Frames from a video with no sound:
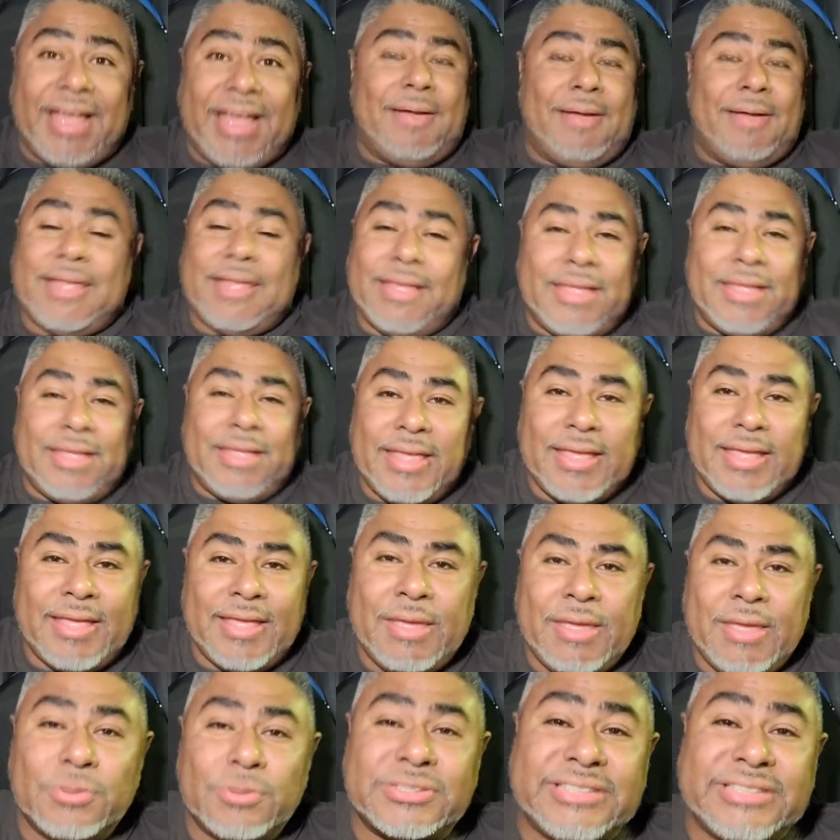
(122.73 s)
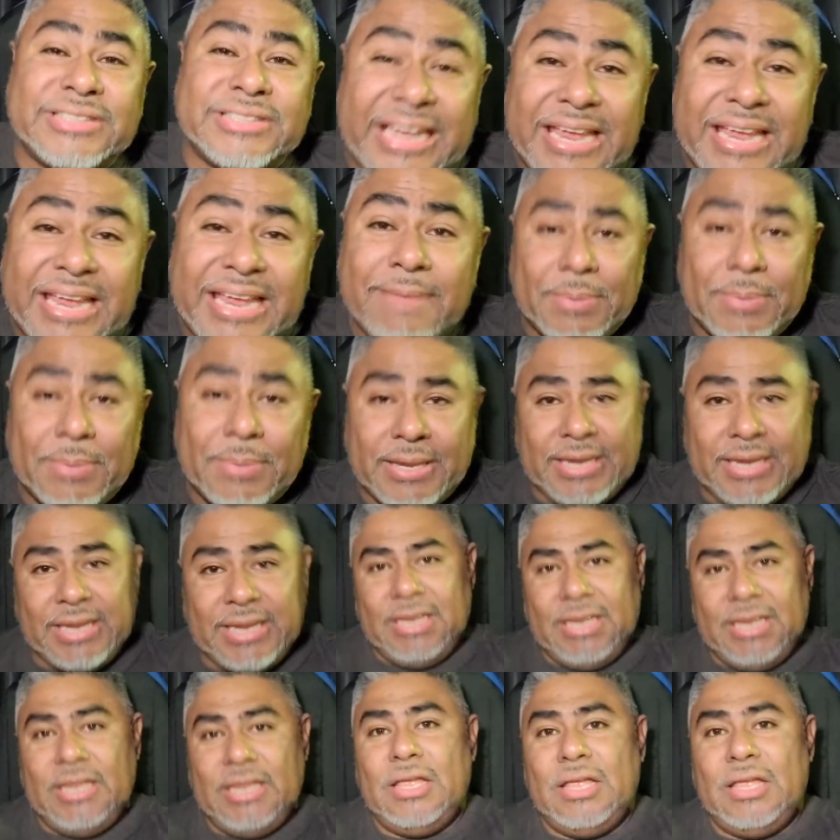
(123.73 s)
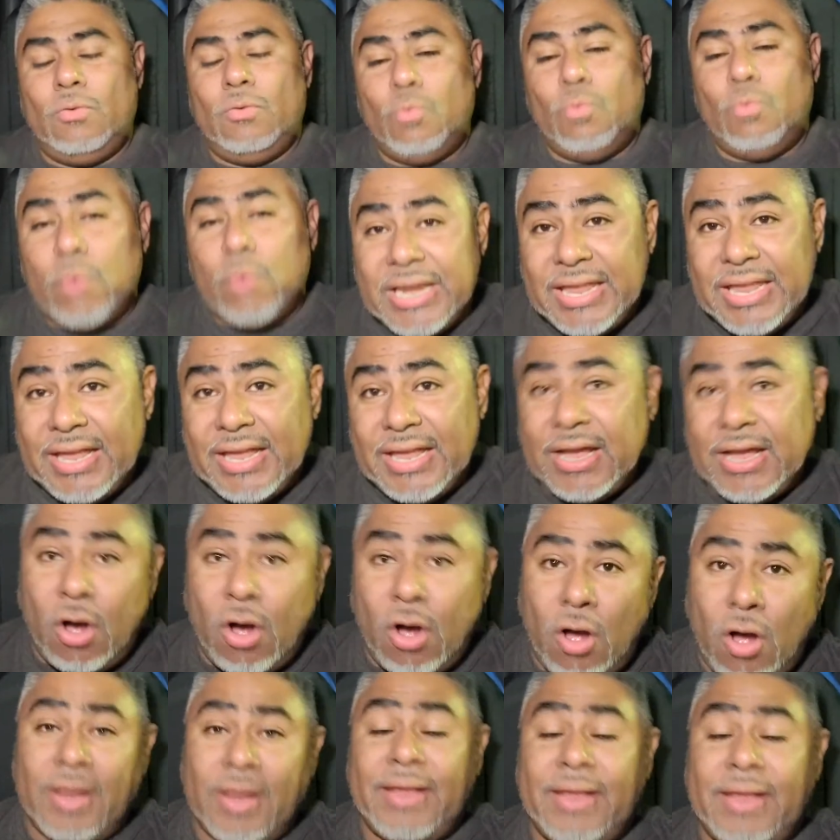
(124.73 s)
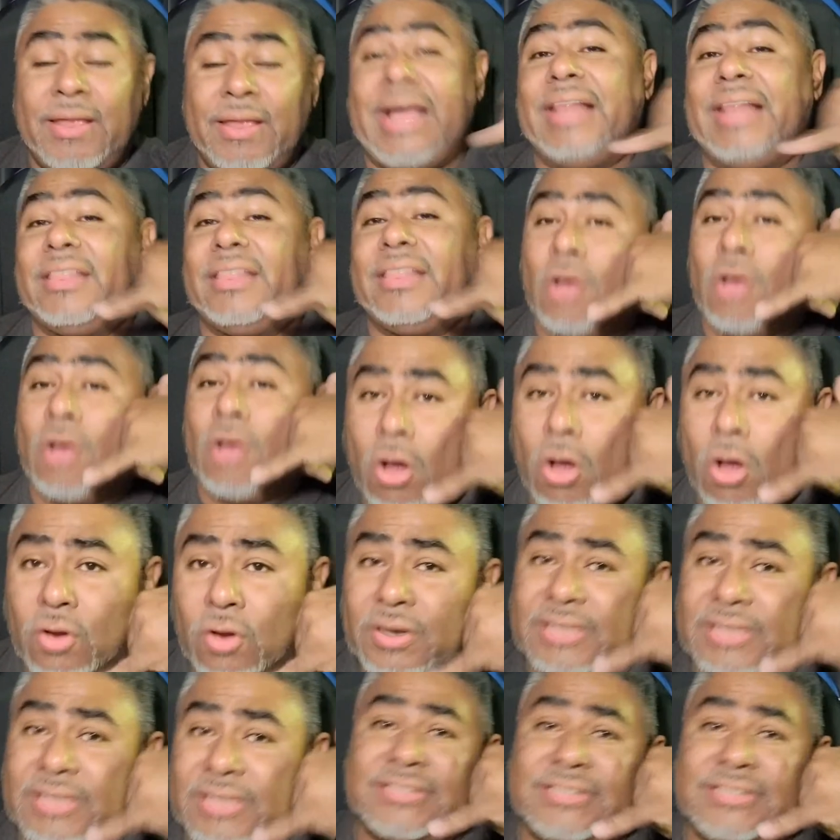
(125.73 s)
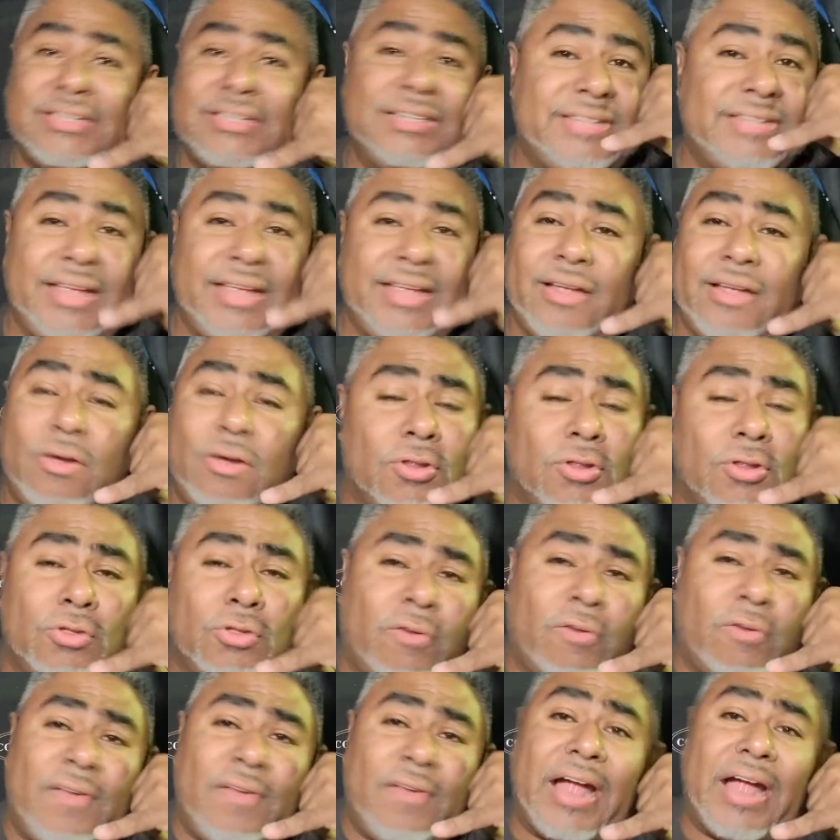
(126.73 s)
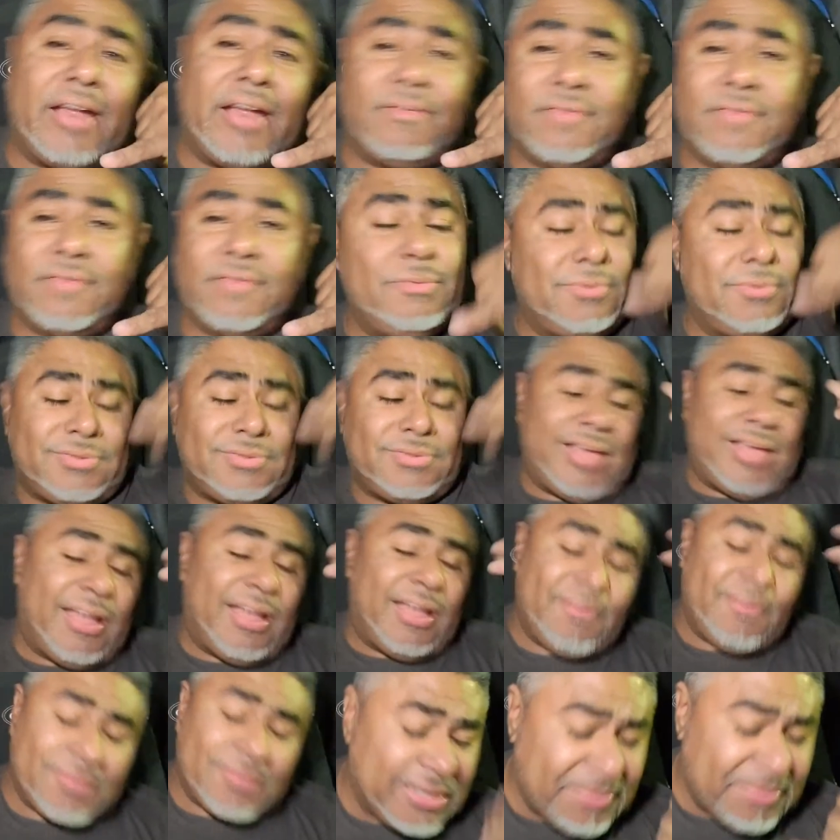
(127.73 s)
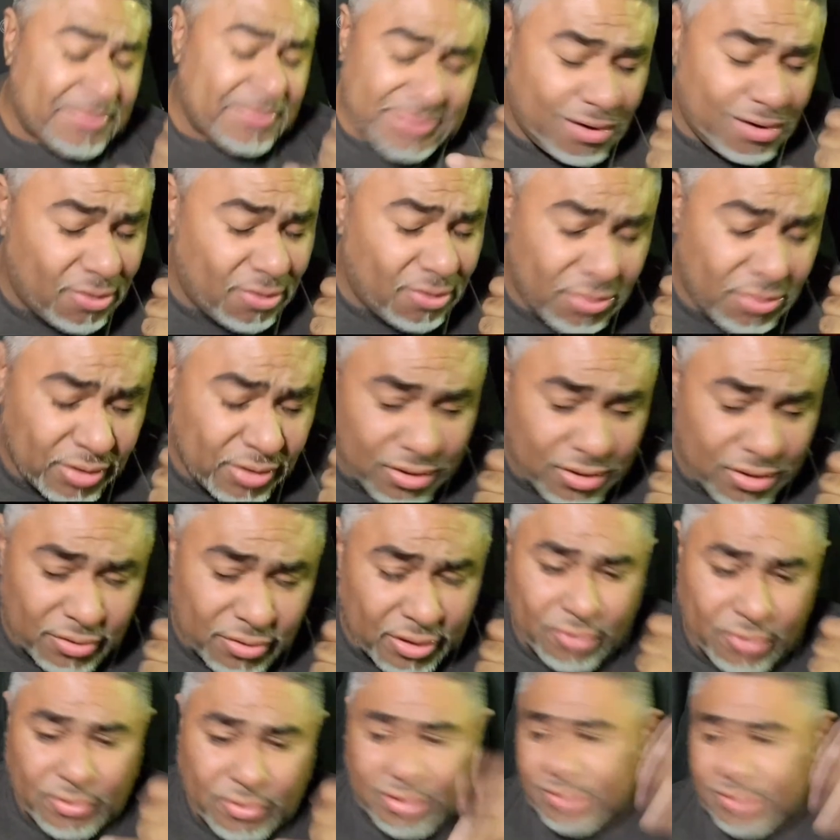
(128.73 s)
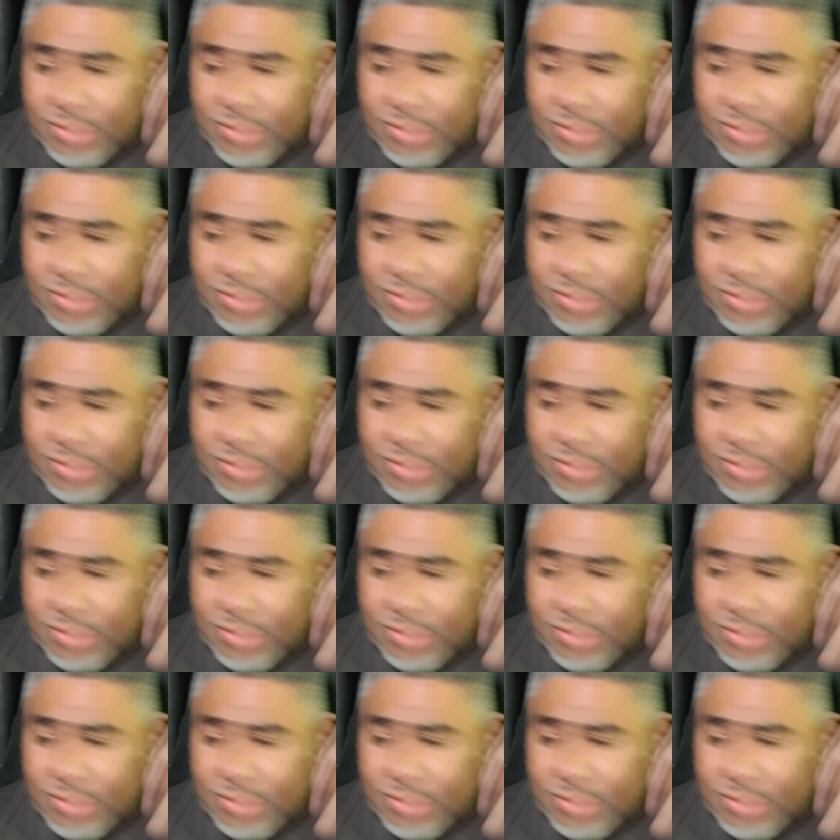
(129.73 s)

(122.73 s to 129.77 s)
He was sleepy when he got the call that said go to door 5. He was half asleep. Said, oh, okay.